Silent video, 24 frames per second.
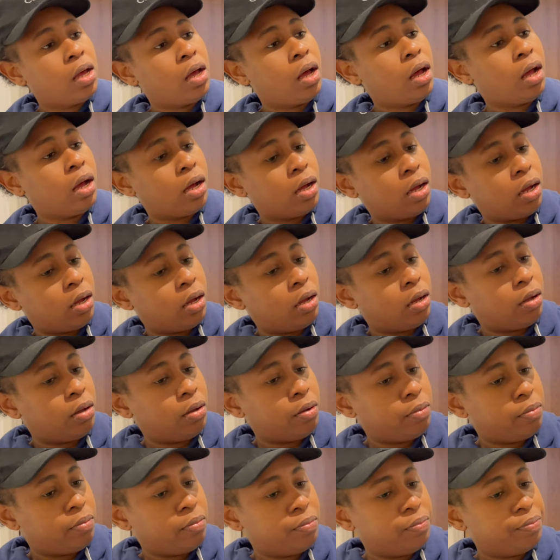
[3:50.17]

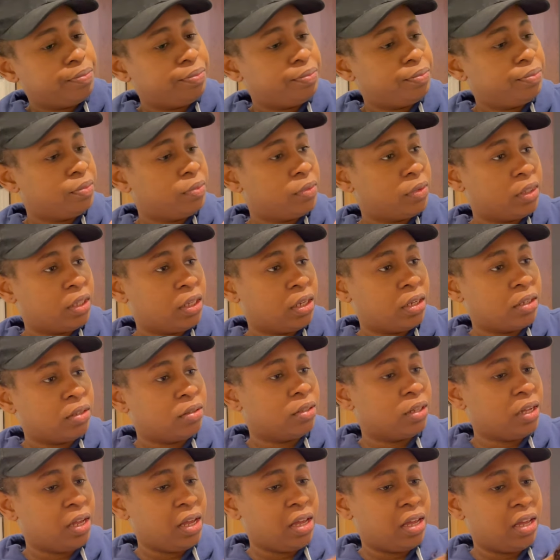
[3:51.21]
Of
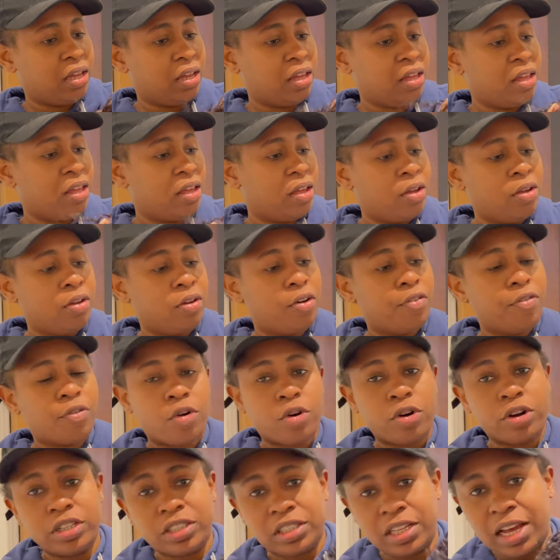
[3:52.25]

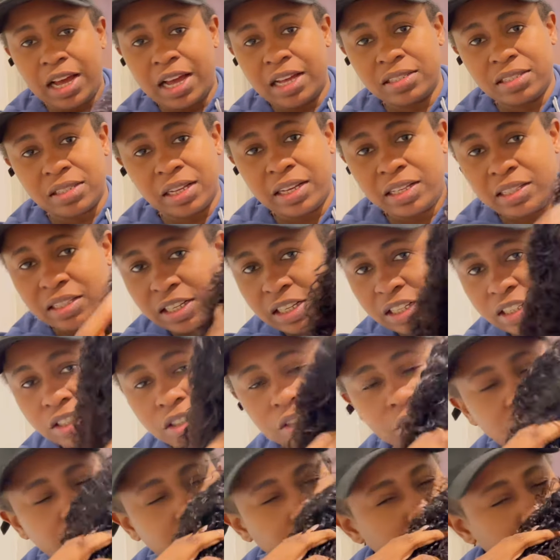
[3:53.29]
course it has like the
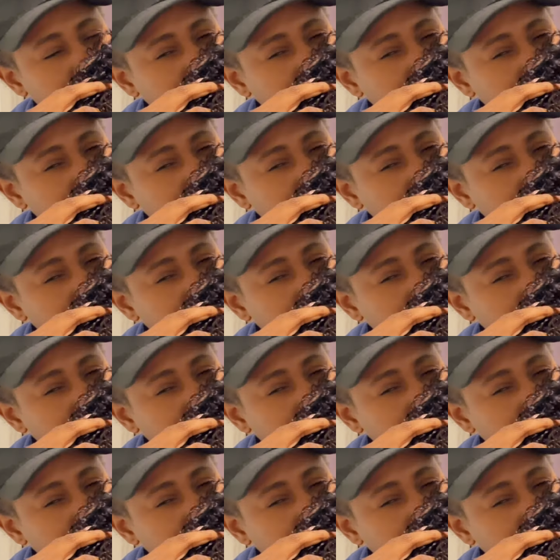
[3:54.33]
initial